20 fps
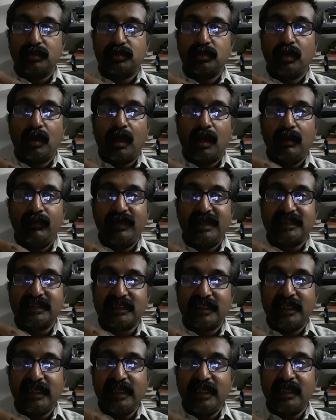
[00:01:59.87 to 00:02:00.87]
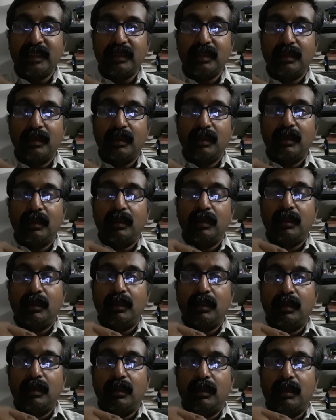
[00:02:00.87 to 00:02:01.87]
So always clear
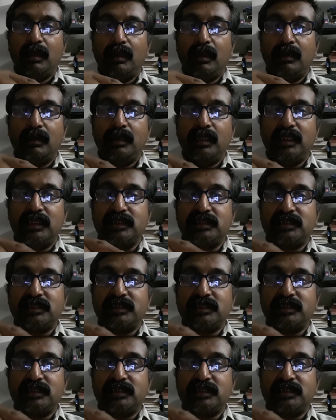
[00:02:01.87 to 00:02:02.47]
the